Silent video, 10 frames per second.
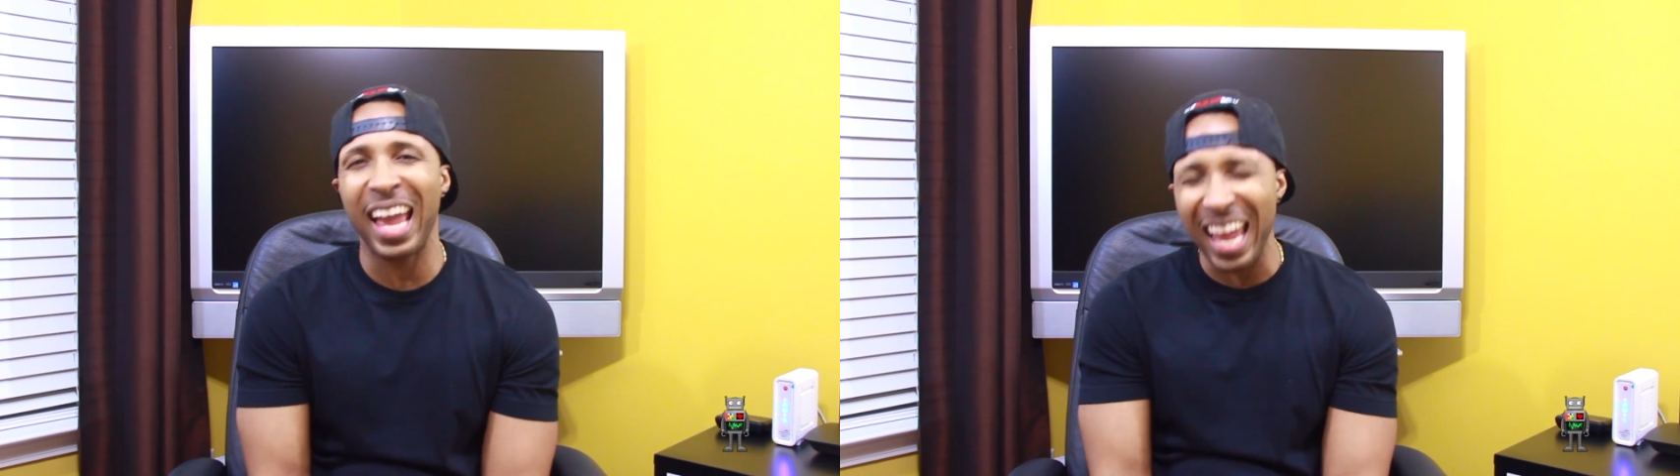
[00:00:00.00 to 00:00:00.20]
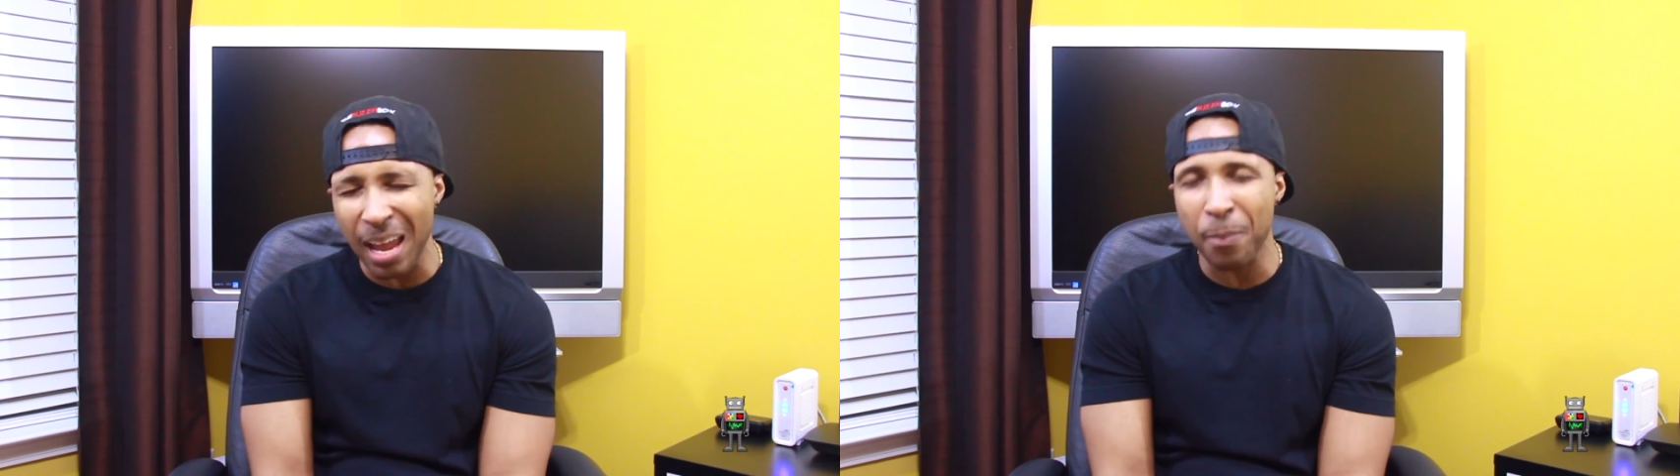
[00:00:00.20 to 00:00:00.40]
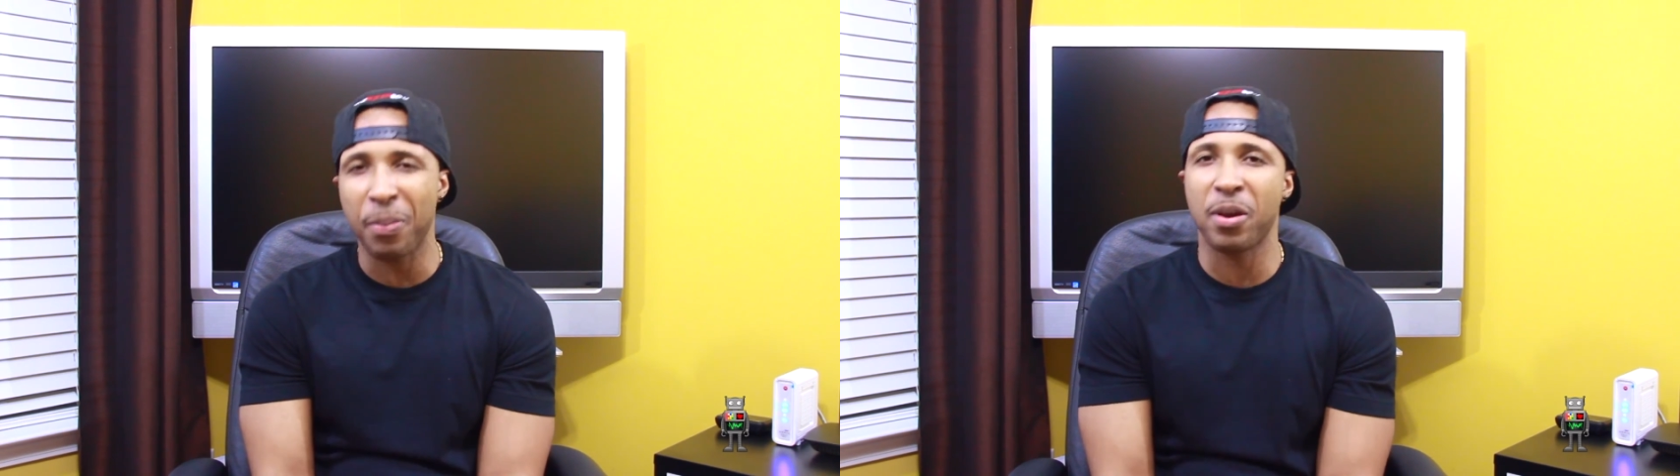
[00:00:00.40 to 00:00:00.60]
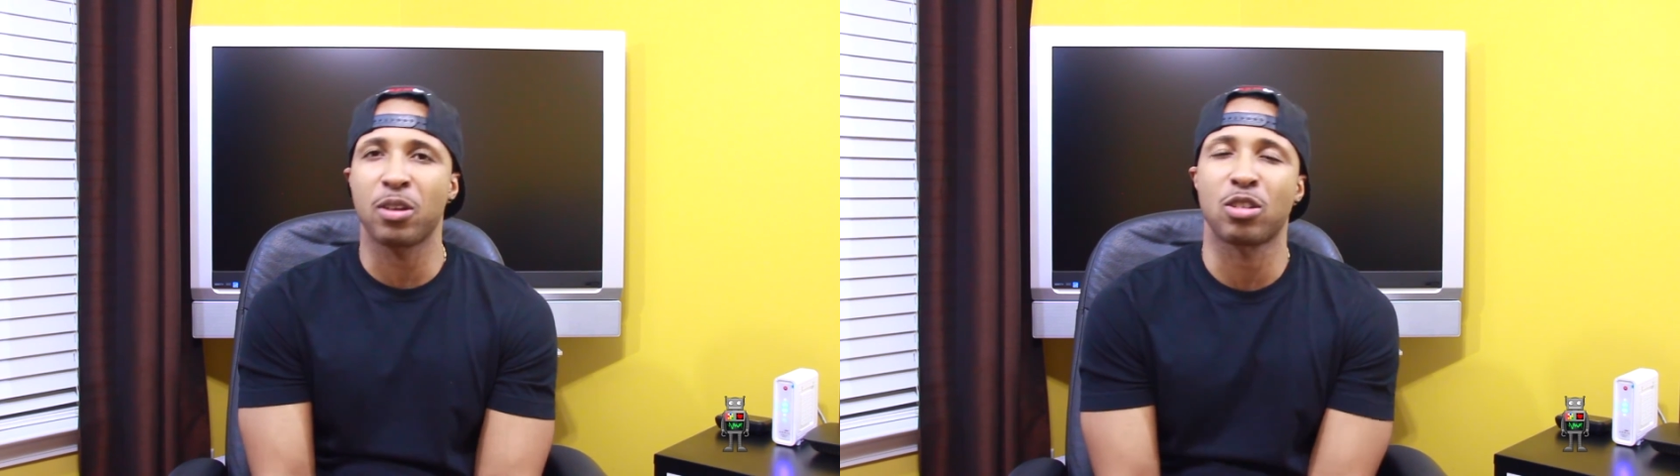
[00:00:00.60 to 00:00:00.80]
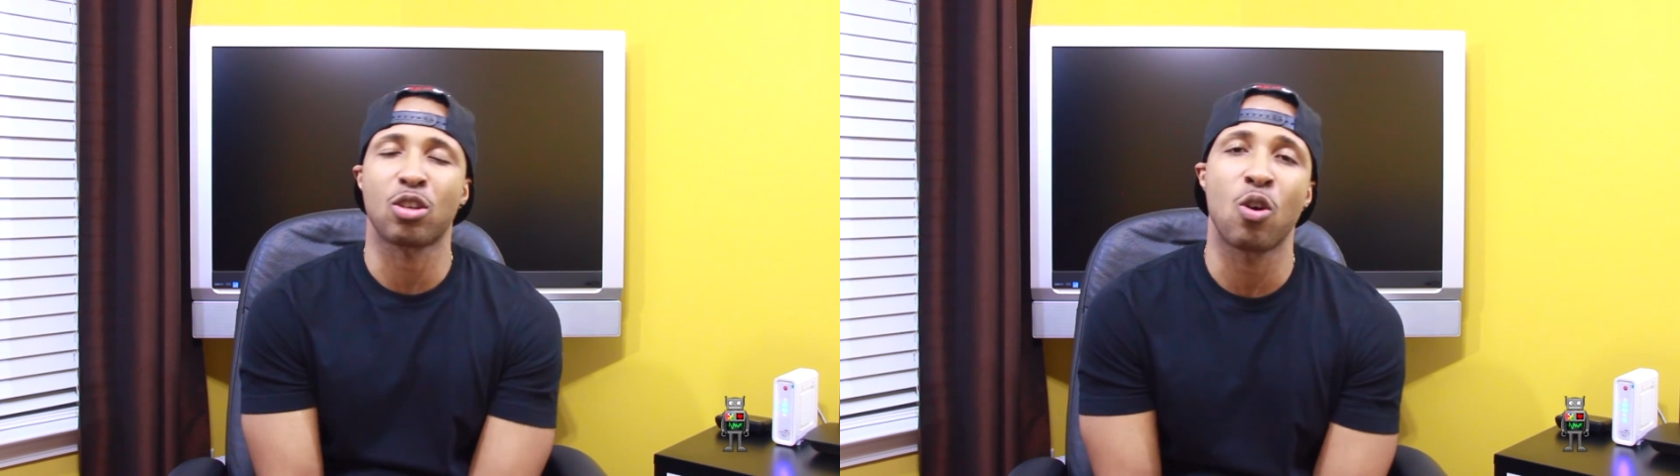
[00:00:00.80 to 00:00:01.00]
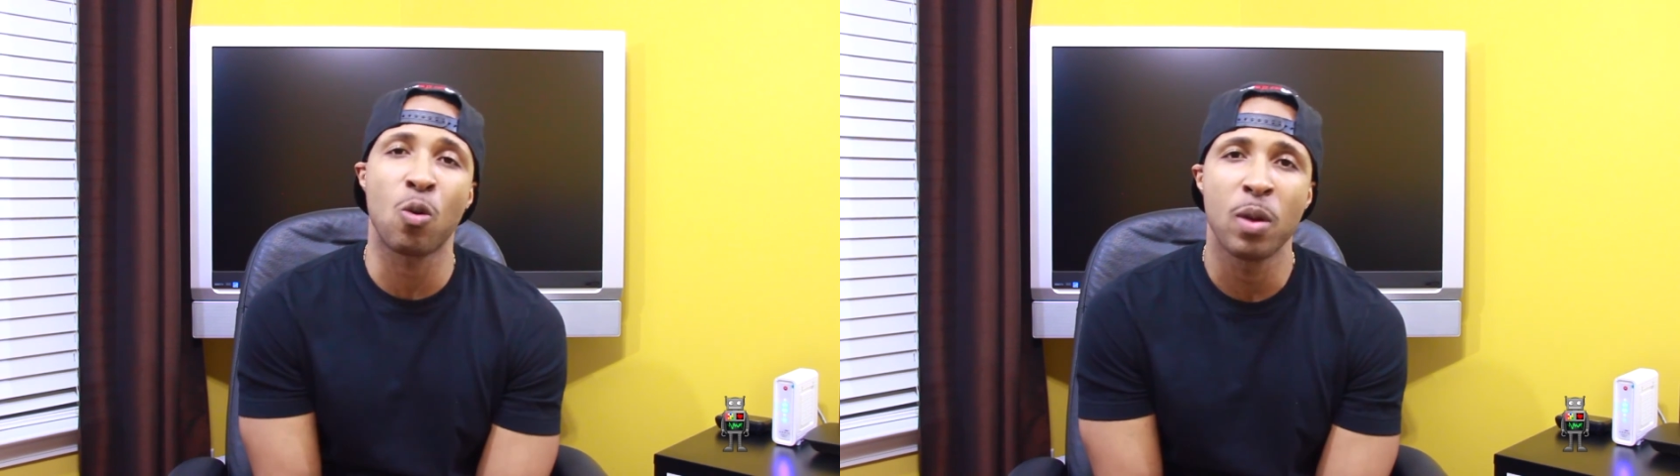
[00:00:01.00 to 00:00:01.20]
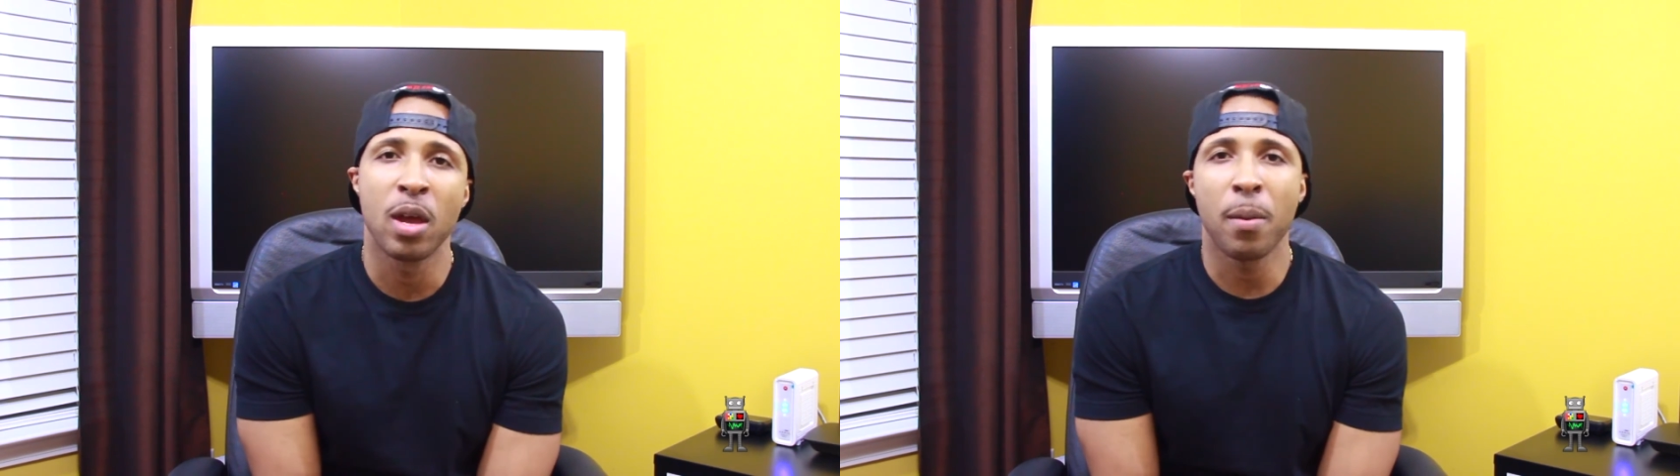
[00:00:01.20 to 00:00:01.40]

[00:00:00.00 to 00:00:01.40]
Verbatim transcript: and Periscope.